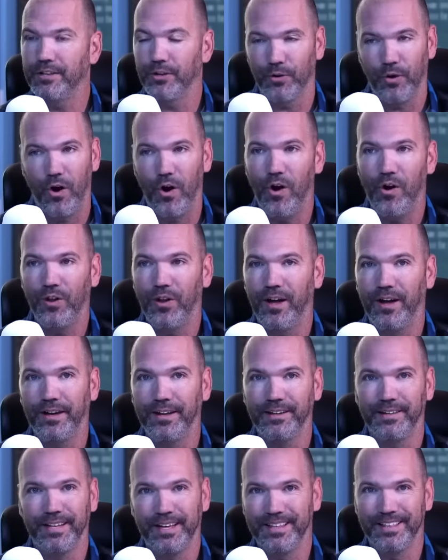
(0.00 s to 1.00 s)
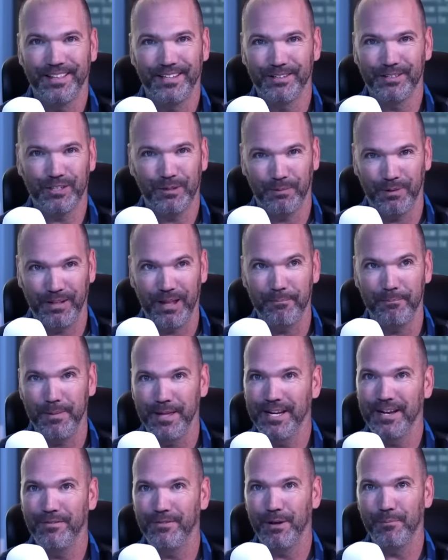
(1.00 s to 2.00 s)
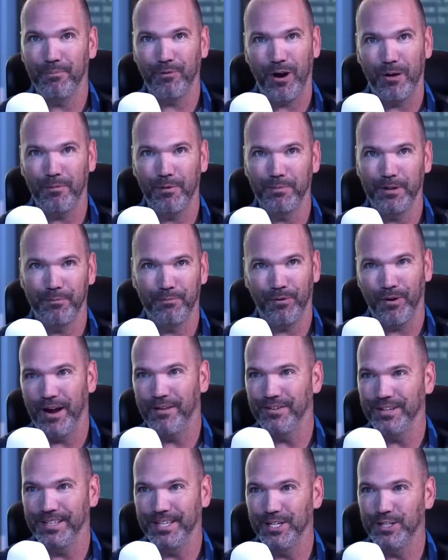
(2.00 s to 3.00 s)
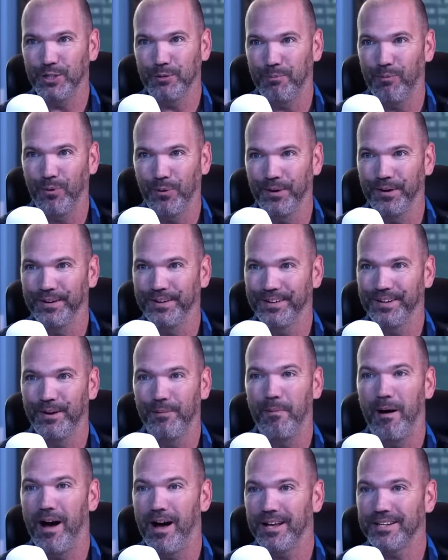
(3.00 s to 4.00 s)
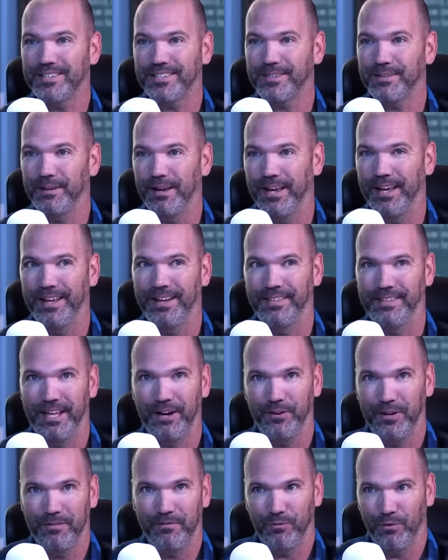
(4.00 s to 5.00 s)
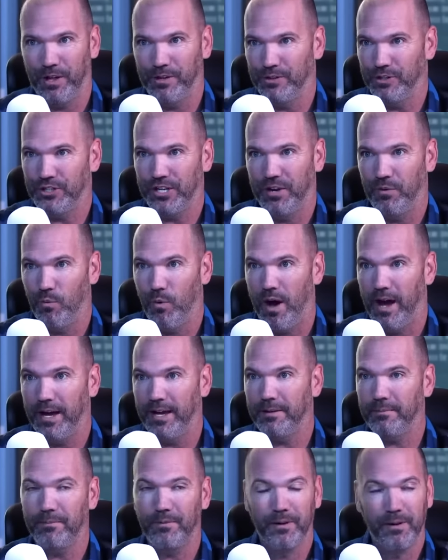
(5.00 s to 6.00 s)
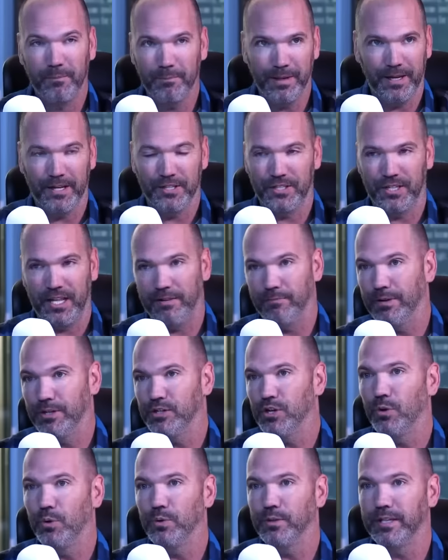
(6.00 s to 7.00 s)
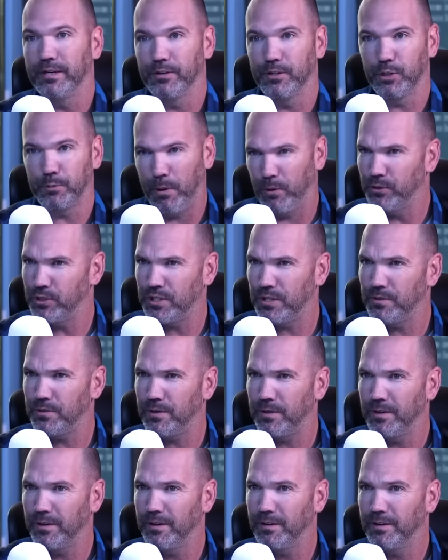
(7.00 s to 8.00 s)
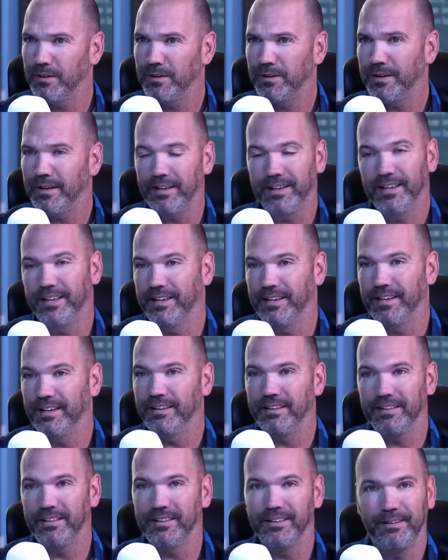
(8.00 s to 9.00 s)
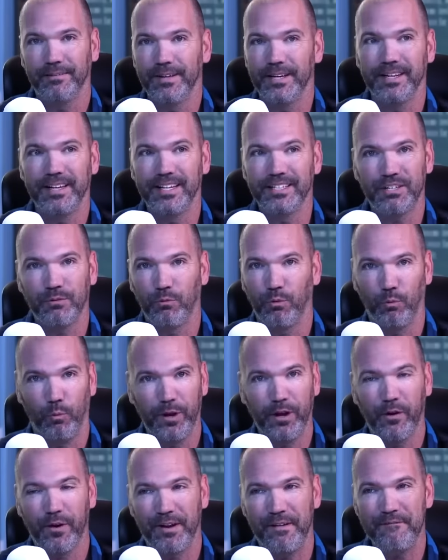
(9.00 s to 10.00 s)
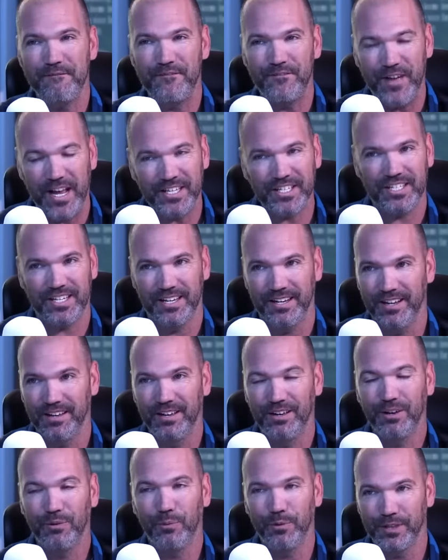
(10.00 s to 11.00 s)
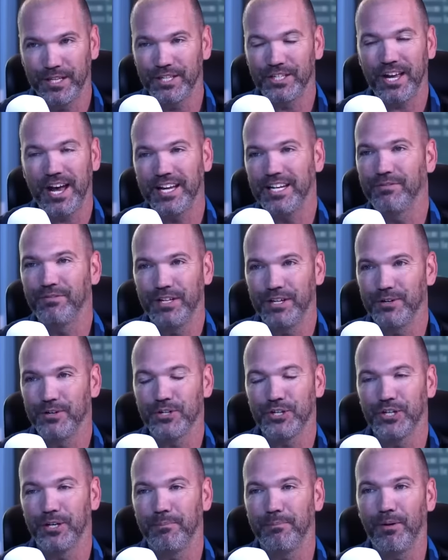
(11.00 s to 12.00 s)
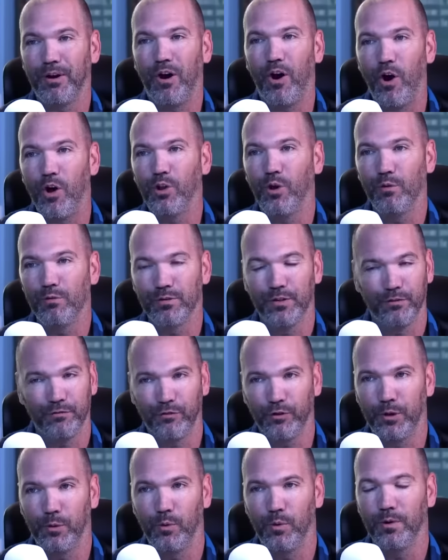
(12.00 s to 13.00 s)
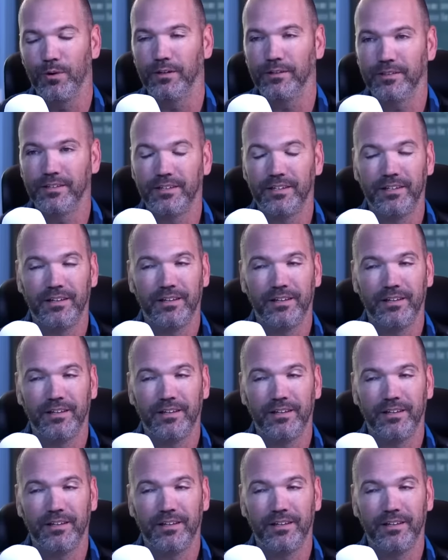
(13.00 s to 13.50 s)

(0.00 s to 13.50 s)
They're all on, many of them probably privately support Hamas, and they don't even understand why, because they've been told they're supposed to. We are infested with this kind of leadership all over the free world.